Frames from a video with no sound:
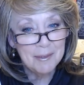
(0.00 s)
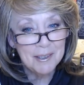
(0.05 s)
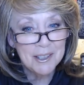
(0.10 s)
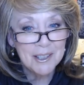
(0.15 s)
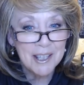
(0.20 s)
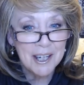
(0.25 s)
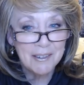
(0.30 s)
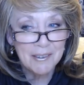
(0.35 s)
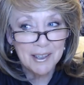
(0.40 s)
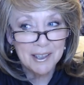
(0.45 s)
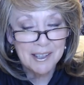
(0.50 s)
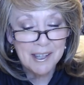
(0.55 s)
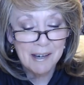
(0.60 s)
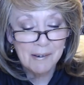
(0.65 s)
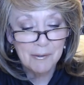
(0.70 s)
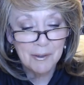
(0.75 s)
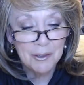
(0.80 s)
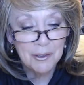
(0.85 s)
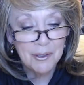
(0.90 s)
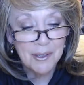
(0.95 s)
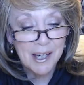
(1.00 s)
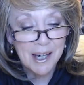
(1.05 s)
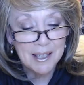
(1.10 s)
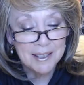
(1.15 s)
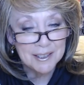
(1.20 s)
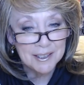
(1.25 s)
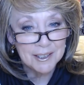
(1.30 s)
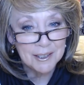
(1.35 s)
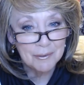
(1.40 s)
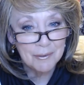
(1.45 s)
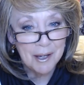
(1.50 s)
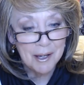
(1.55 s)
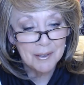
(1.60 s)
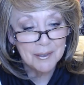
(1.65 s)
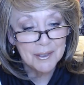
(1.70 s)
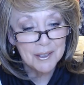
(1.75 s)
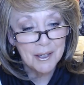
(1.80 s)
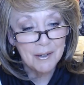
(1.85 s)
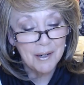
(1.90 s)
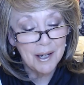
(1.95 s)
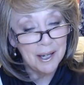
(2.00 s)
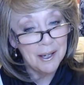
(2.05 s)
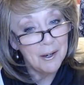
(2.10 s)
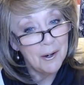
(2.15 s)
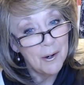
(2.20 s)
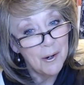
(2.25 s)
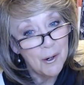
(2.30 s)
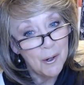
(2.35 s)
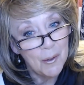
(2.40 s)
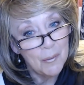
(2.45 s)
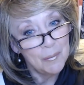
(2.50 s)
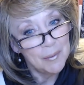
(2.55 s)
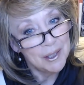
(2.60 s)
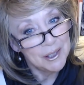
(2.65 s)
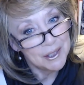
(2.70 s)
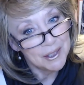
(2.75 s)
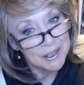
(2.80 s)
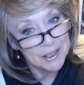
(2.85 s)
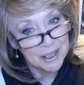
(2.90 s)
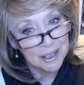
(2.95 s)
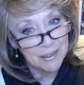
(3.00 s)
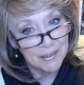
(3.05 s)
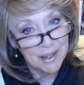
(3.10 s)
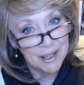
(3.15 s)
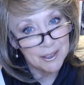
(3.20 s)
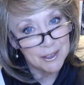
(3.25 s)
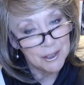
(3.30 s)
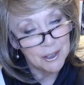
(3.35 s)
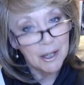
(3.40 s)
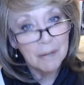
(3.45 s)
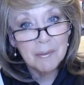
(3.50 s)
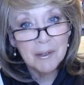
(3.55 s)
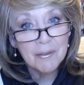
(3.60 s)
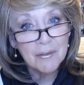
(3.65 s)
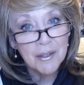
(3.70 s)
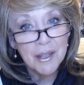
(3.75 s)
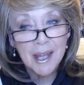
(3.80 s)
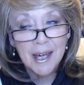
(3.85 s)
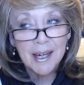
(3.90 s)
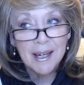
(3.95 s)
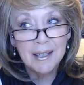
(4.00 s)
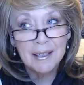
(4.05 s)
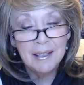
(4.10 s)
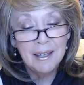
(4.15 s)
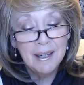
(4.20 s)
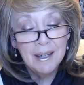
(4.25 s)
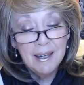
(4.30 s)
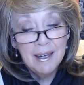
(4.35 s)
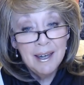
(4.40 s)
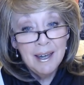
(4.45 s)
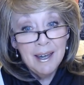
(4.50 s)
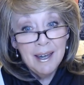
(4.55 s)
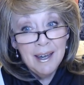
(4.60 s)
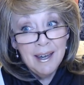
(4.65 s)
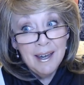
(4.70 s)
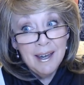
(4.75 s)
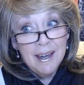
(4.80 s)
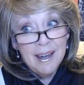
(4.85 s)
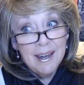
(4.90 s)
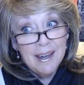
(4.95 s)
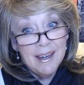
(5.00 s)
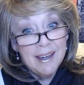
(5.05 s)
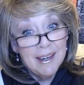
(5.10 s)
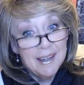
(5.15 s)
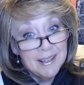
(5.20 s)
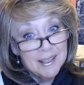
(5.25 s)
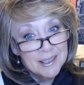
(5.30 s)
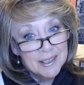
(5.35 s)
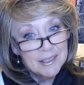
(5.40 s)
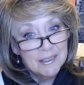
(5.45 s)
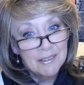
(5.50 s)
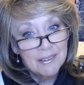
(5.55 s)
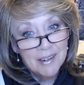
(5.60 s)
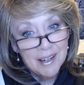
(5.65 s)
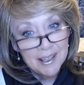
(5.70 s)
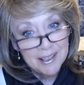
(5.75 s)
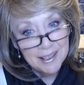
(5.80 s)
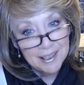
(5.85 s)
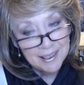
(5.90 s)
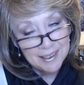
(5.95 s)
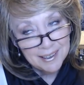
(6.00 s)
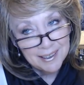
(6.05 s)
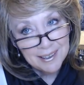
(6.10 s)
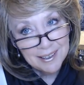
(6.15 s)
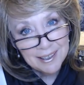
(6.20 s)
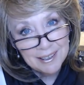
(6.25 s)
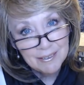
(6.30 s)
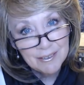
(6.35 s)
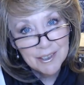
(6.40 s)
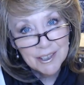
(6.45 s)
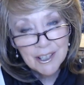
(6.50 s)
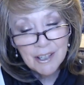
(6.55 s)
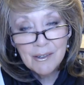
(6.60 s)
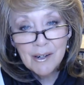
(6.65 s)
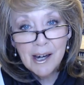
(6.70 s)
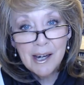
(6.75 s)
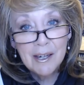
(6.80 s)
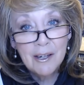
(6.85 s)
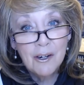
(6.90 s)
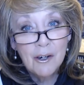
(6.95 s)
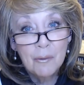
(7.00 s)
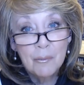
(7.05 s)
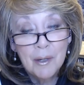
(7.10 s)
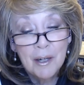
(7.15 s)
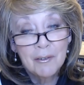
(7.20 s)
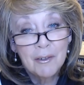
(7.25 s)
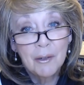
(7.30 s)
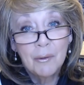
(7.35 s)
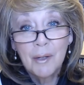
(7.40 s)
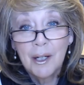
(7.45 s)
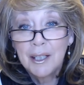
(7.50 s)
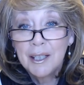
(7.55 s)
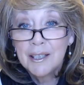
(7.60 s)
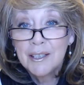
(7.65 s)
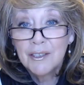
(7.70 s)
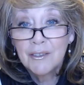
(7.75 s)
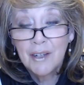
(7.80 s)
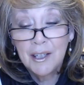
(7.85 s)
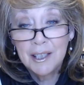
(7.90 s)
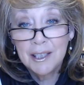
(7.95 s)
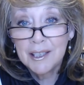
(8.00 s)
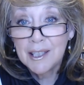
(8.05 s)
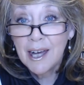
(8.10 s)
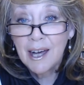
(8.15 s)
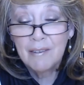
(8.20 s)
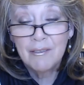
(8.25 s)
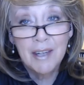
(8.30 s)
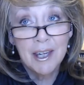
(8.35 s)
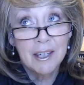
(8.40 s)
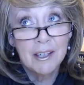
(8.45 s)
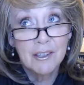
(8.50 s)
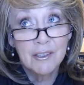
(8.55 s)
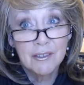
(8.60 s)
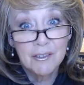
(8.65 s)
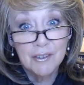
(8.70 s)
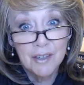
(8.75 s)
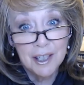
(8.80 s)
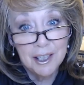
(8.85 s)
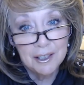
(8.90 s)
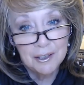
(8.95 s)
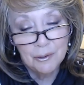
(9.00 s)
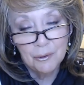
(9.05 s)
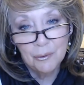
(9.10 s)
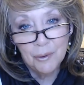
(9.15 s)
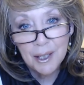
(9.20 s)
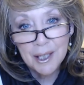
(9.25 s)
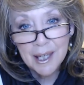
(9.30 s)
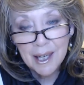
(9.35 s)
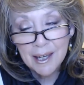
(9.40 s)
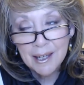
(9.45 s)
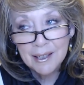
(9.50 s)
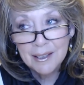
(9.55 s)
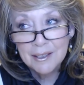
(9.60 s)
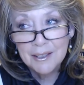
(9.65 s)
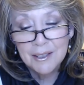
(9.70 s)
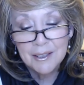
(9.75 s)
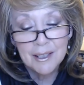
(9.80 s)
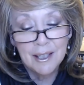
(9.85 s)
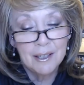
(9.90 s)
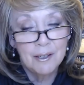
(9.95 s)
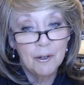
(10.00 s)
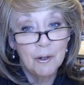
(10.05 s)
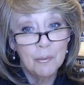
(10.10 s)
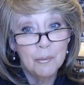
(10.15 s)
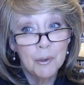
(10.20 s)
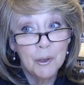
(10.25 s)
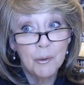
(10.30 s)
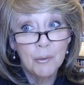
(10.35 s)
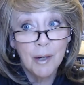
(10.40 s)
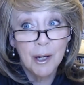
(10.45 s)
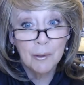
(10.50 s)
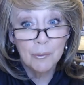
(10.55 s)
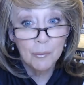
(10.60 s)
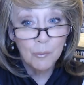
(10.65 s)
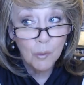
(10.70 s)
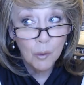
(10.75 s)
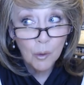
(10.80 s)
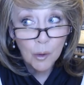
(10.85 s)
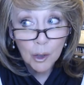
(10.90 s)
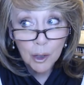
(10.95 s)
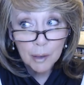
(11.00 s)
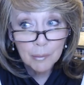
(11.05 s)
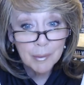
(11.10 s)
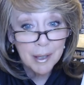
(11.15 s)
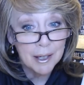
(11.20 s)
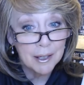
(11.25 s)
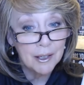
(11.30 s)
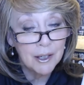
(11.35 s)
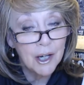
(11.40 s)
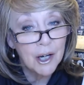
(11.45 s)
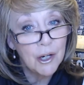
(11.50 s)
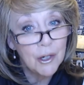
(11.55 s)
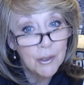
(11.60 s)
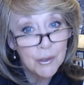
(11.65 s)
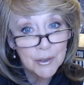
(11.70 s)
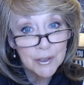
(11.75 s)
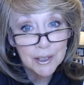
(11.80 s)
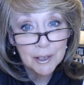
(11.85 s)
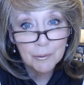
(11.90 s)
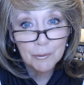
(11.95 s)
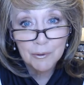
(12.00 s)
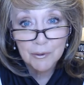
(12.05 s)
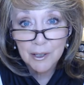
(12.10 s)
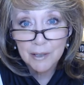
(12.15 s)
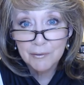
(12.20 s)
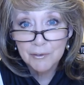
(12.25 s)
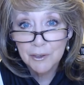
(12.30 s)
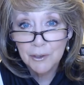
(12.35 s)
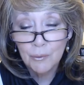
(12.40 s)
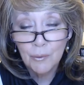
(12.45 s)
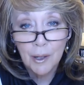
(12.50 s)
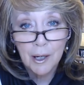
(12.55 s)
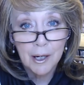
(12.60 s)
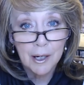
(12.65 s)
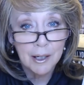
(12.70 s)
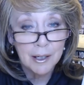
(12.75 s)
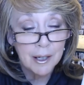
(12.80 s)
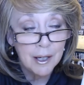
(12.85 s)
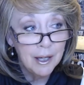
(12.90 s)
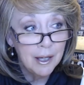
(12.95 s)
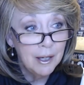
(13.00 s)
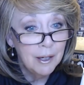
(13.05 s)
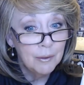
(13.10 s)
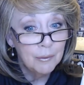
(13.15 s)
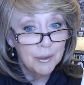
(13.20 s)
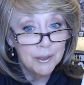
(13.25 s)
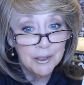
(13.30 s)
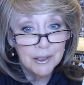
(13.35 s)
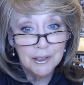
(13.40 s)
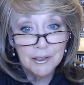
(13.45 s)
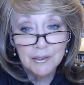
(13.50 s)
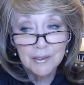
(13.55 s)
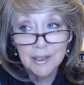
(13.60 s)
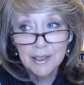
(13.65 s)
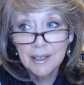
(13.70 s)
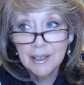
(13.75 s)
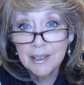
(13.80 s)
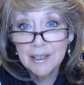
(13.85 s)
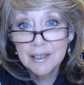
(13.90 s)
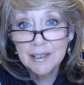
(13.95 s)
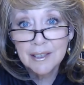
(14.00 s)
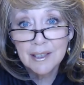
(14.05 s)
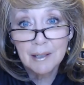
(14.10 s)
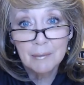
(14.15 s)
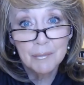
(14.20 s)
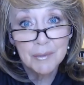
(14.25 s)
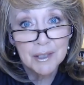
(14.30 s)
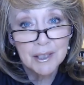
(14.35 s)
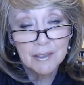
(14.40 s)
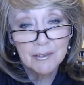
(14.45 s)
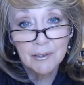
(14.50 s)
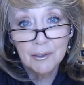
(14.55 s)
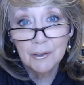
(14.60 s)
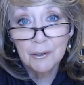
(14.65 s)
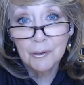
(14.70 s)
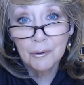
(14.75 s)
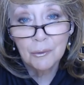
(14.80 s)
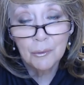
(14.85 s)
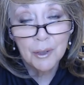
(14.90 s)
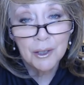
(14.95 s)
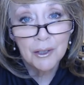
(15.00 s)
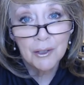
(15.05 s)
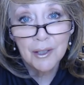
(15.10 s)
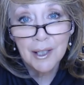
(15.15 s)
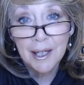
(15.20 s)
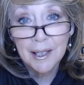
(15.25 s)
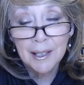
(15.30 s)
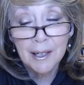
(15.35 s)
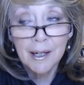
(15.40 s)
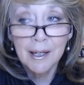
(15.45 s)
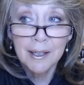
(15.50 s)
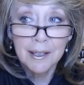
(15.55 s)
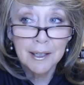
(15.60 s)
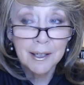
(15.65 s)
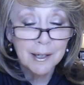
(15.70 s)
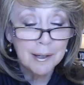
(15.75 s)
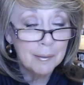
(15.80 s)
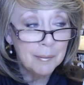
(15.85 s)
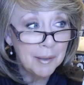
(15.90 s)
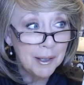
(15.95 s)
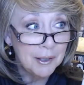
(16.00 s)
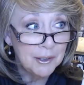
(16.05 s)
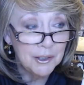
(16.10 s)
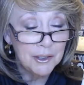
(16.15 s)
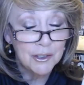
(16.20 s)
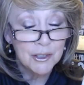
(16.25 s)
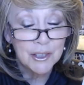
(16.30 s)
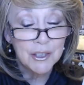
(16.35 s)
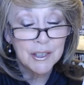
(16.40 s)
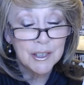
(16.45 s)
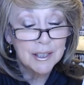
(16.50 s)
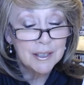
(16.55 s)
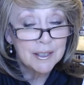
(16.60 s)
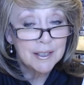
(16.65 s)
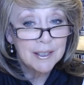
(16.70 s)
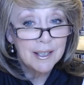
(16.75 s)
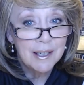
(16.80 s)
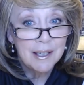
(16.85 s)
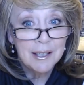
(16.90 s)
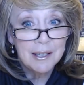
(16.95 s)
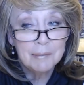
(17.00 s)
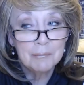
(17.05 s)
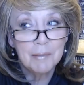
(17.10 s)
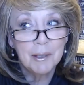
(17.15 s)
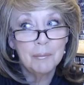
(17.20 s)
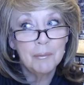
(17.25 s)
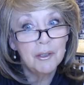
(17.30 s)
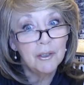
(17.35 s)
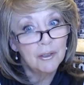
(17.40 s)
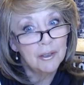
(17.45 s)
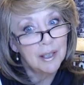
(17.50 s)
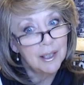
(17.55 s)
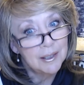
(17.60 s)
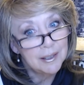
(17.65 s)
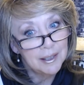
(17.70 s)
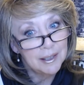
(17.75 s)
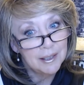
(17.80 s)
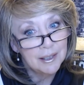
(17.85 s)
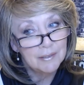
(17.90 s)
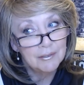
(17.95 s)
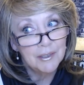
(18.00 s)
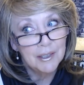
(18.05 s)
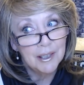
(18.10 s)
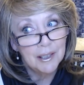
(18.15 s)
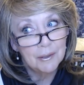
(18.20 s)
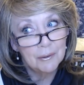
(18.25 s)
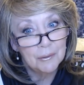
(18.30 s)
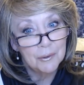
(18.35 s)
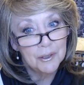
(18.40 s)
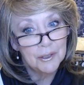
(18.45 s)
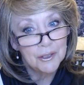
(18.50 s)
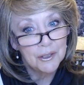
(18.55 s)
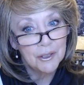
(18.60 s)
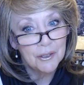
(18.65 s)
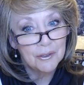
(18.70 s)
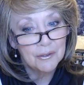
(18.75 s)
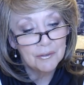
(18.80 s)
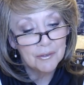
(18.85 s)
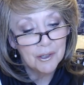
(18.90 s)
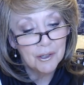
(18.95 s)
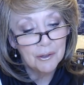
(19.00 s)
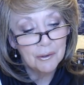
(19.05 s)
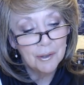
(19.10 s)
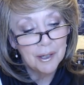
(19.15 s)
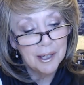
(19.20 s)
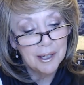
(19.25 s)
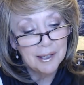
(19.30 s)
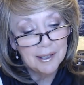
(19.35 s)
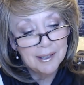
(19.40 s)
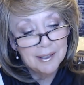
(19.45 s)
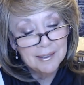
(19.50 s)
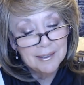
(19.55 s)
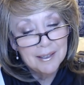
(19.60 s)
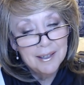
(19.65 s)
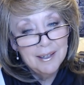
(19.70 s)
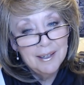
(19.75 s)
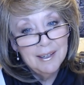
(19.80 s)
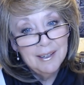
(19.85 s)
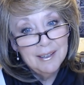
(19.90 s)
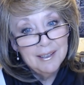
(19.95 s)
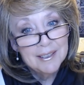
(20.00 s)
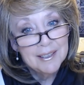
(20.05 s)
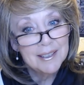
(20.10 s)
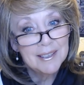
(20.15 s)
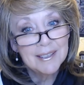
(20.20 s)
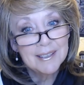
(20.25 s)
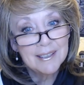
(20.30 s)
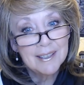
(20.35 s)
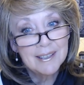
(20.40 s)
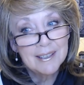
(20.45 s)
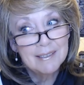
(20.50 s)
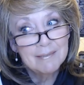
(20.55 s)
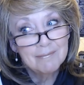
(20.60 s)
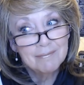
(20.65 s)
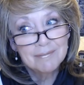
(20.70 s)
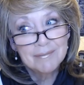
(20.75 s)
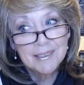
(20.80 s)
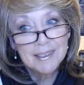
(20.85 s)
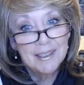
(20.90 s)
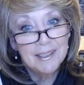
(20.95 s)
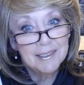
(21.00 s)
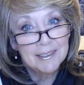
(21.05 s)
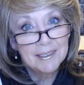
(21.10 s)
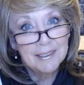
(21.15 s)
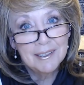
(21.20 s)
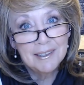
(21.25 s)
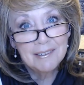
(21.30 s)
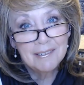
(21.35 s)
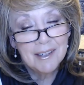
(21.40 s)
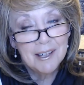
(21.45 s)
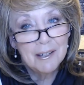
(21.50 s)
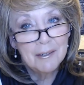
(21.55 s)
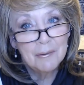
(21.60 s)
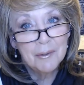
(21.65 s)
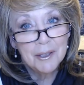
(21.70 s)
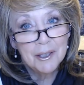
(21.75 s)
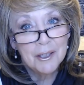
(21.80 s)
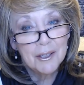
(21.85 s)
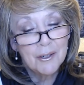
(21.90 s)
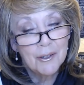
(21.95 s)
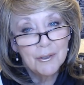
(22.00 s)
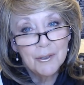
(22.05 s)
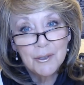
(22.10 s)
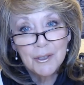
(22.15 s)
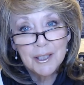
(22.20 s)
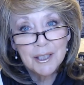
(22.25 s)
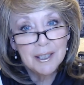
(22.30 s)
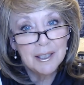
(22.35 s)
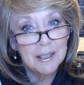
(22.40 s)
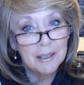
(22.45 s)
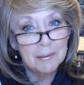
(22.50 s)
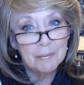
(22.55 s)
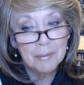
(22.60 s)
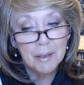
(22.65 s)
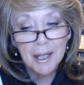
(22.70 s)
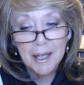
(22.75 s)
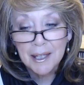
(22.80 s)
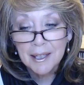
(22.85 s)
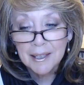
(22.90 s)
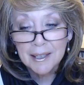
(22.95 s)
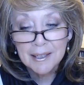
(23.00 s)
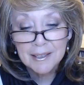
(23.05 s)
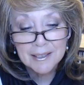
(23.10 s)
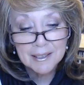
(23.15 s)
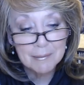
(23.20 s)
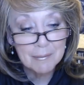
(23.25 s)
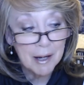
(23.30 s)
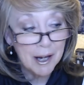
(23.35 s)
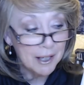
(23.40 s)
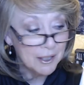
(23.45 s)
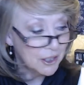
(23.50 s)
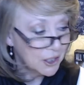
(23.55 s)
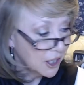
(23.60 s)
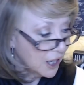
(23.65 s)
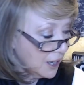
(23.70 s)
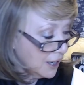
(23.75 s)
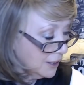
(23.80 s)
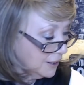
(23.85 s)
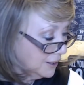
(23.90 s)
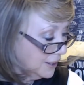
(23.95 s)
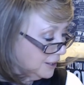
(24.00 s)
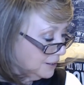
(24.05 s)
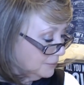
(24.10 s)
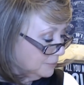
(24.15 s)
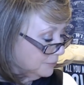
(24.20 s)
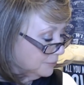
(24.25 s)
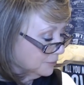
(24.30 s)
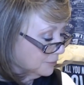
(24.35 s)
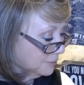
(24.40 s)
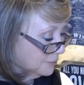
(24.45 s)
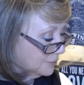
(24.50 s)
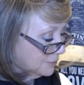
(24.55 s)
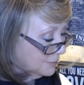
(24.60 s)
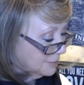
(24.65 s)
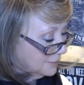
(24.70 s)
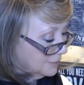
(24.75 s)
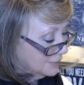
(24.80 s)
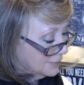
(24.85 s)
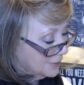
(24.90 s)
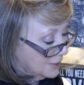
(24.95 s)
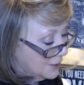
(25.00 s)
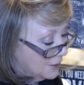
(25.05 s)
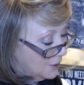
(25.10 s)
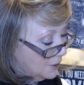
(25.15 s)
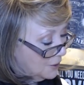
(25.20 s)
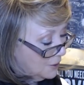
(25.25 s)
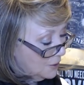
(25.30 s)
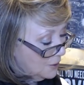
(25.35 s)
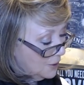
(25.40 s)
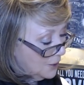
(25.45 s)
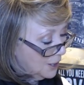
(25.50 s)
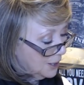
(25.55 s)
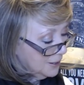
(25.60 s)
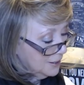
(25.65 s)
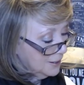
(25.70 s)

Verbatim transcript: sharing that with you guys as well. So I hope that you stick around. Join me for that. And it's Friday Eve, so I hope everyone is ready to have a great weekend. I hope you are warm and cozy wherever you are, whether you're in the sub-zero weather like I am and you're just inside. Maybe you're lucky enough to got a wood stove going and just uh, cuddling around with a cozy blanket, some hot chocolate, or